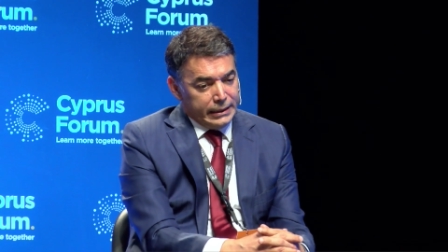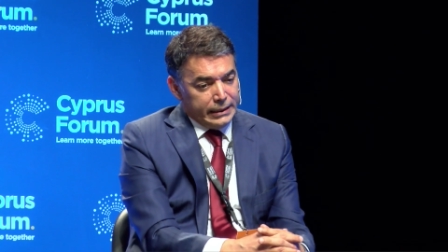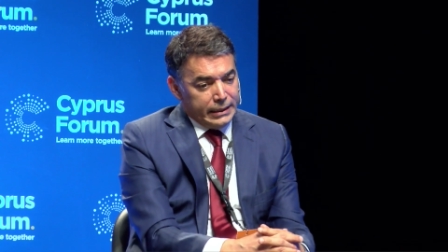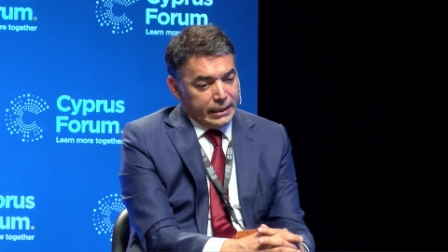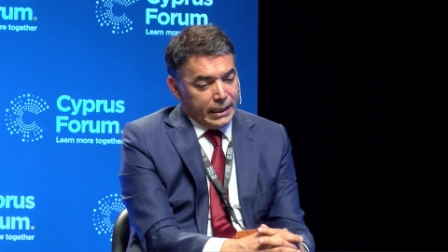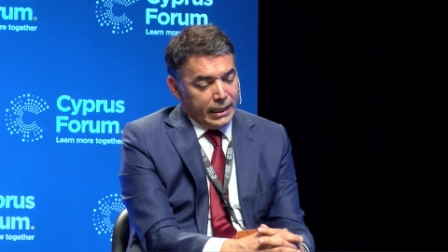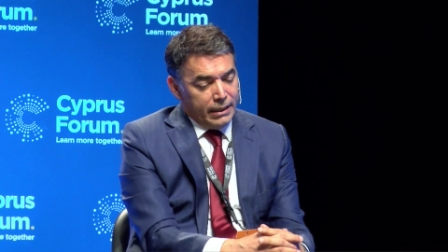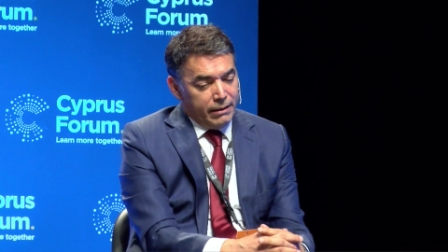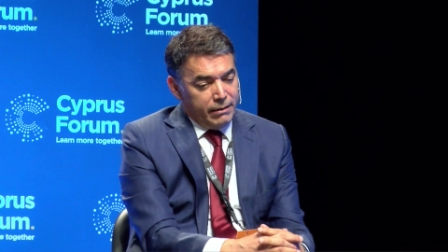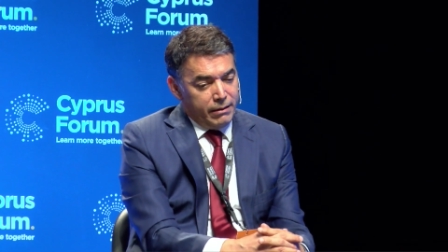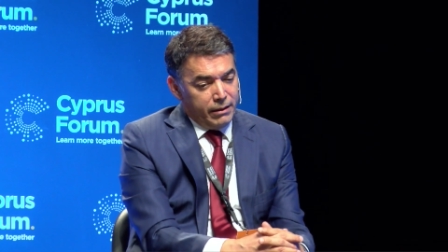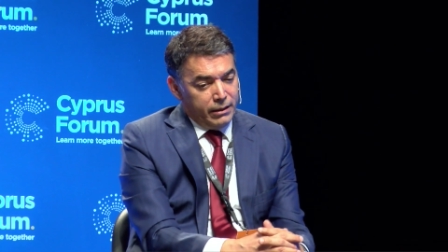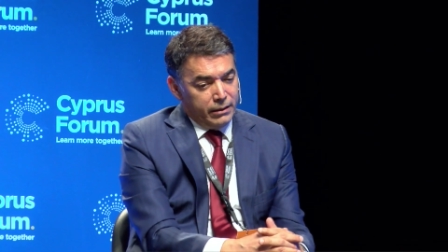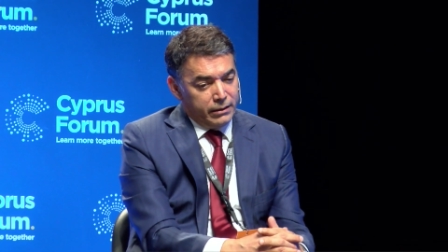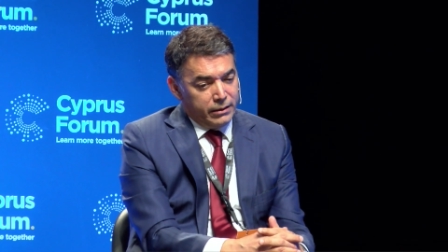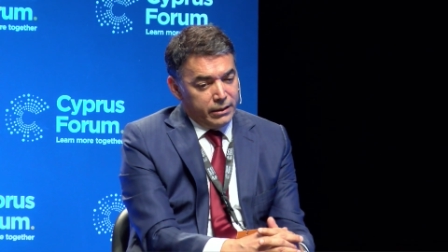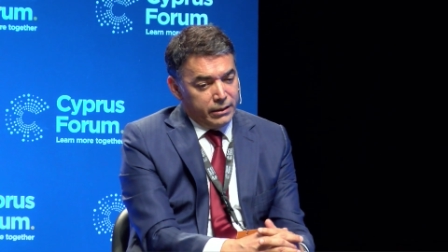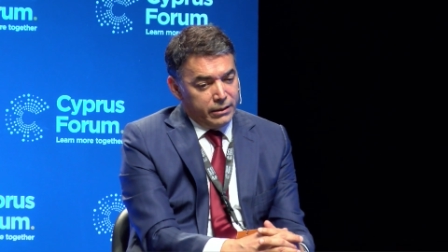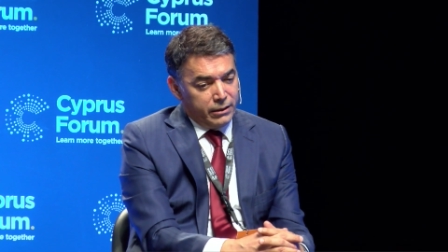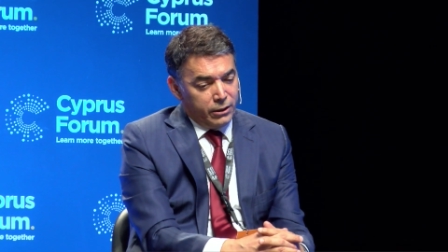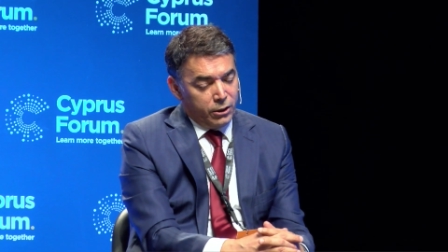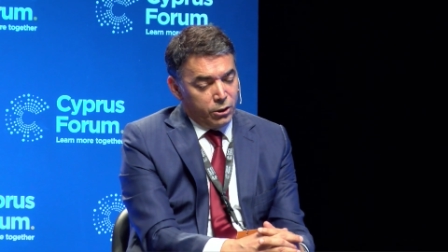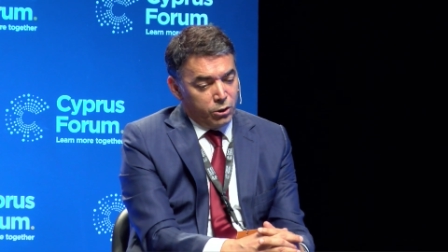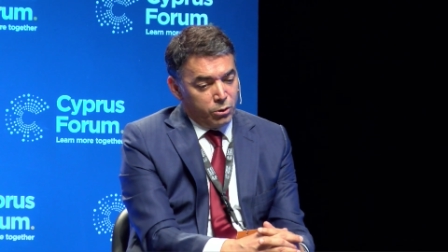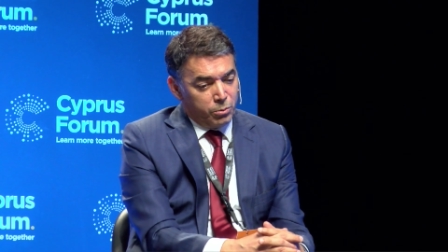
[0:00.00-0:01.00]
I think that
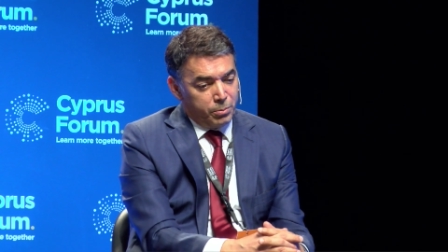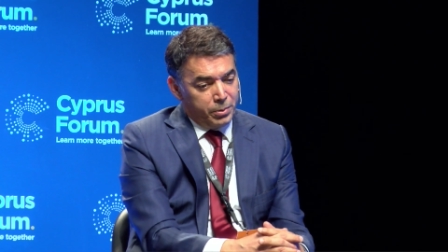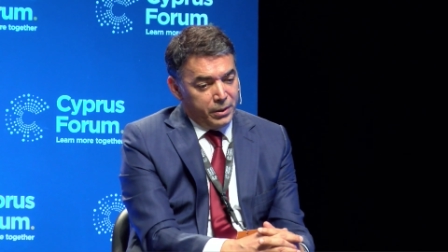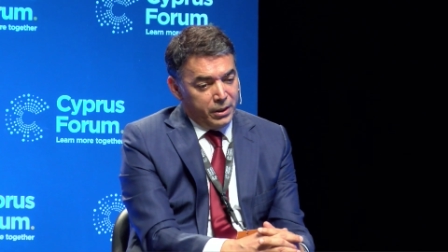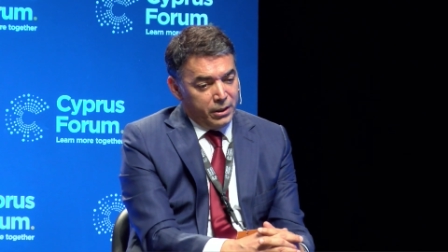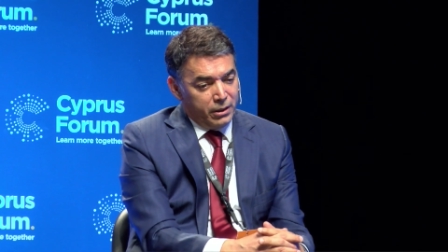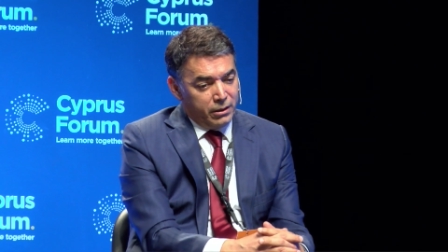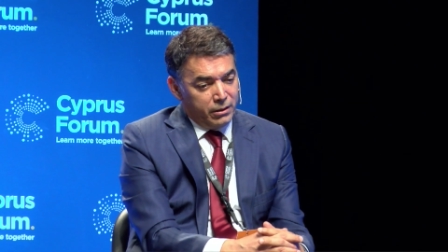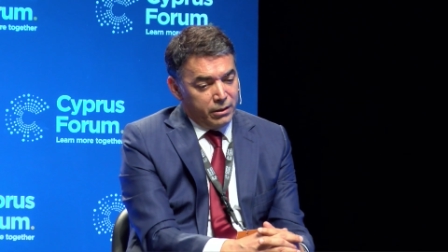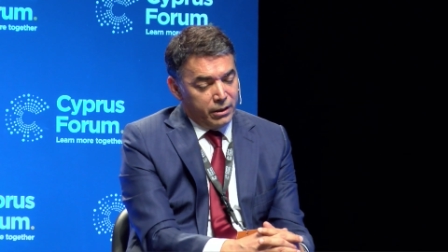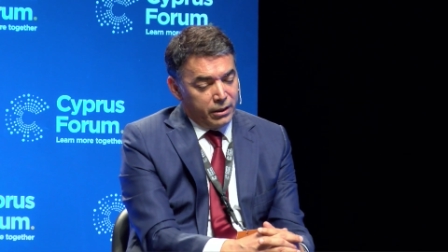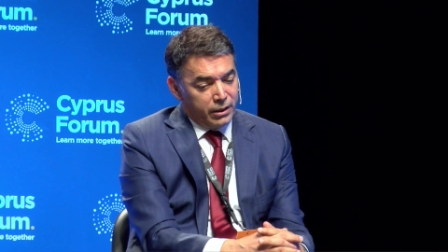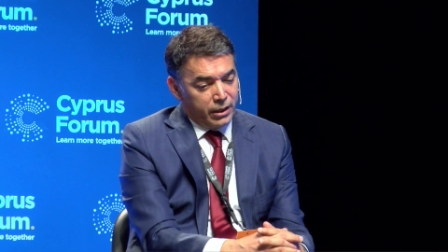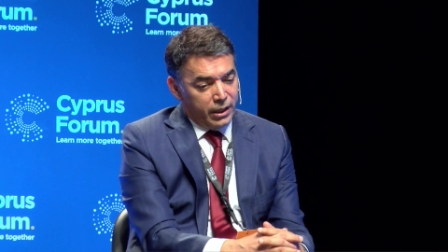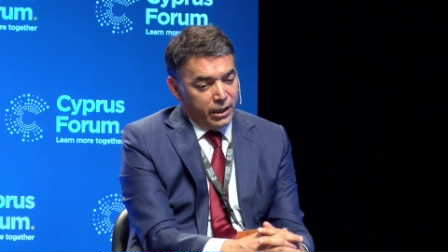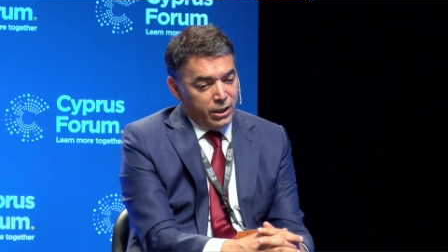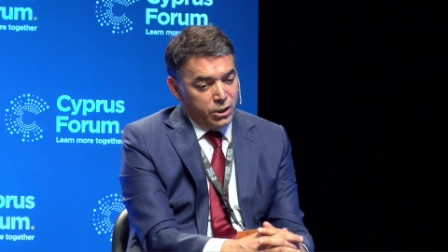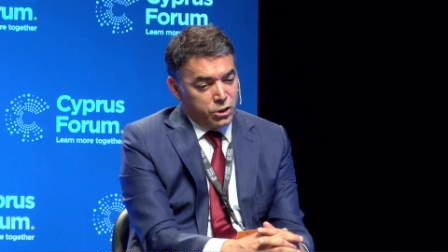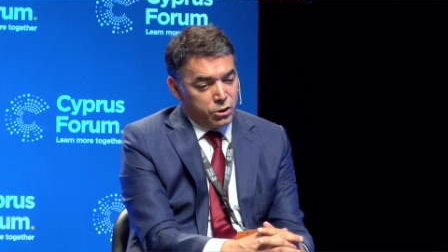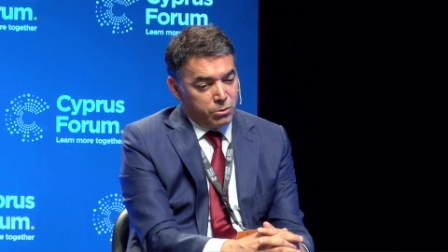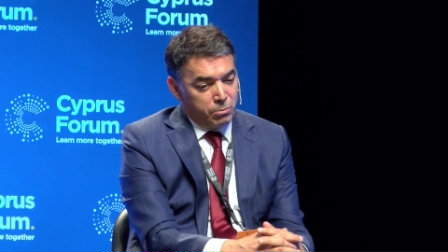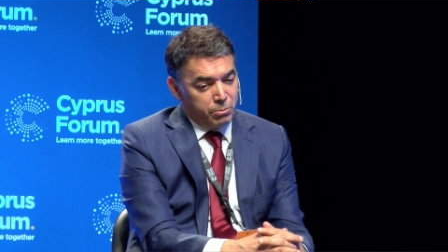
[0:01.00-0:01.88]
the European integration